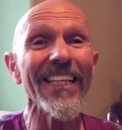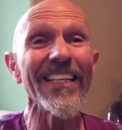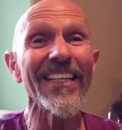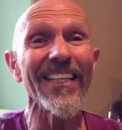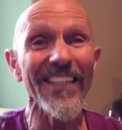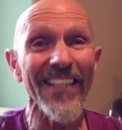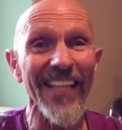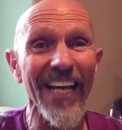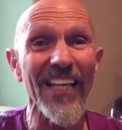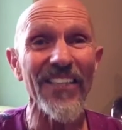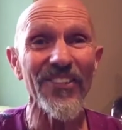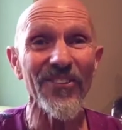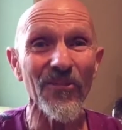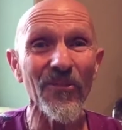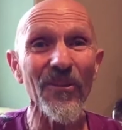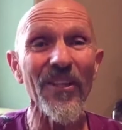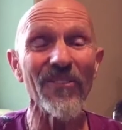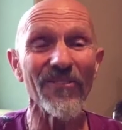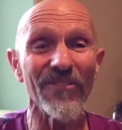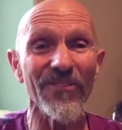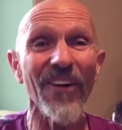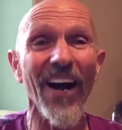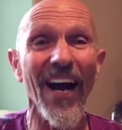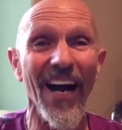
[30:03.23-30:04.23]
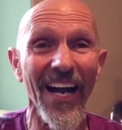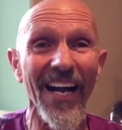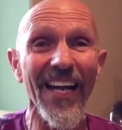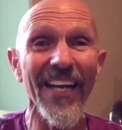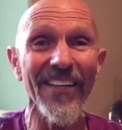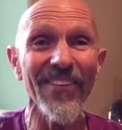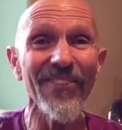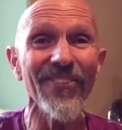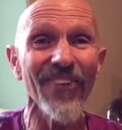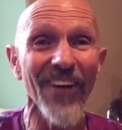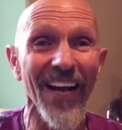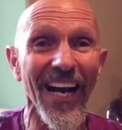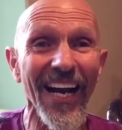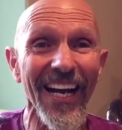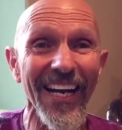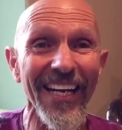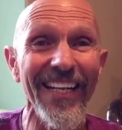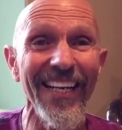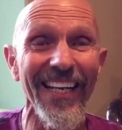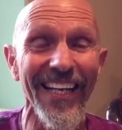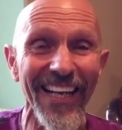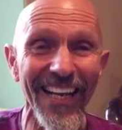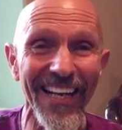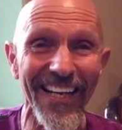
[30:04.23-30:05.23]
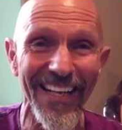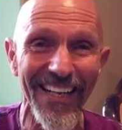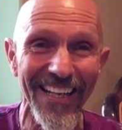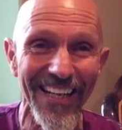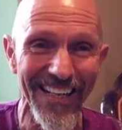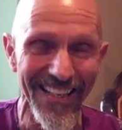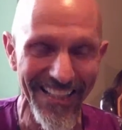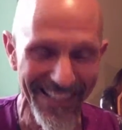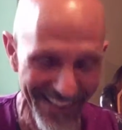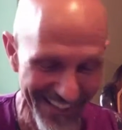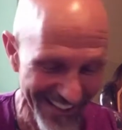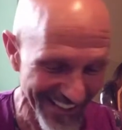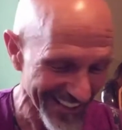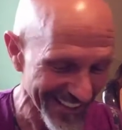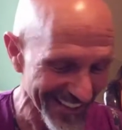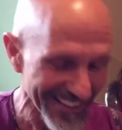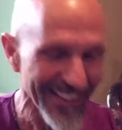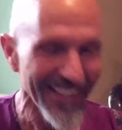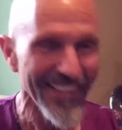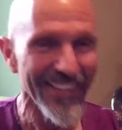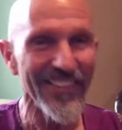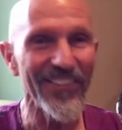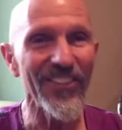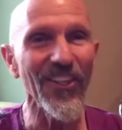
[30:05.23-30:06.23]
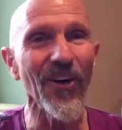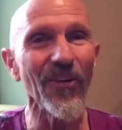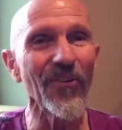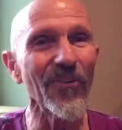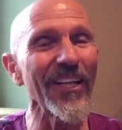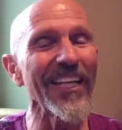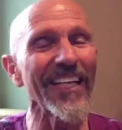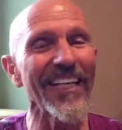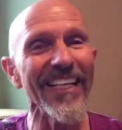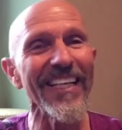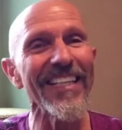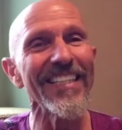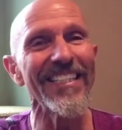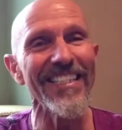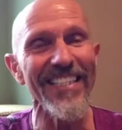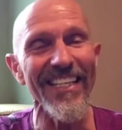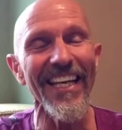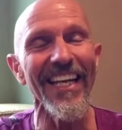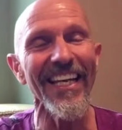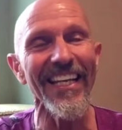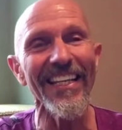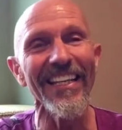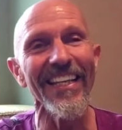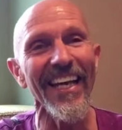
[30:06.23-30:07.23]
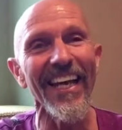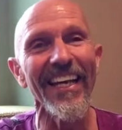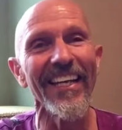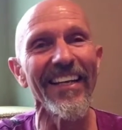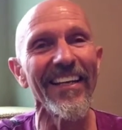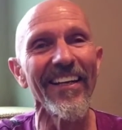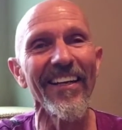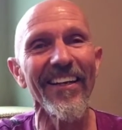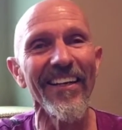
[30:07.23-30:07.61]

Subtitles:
the less we find, right? So we can sing then.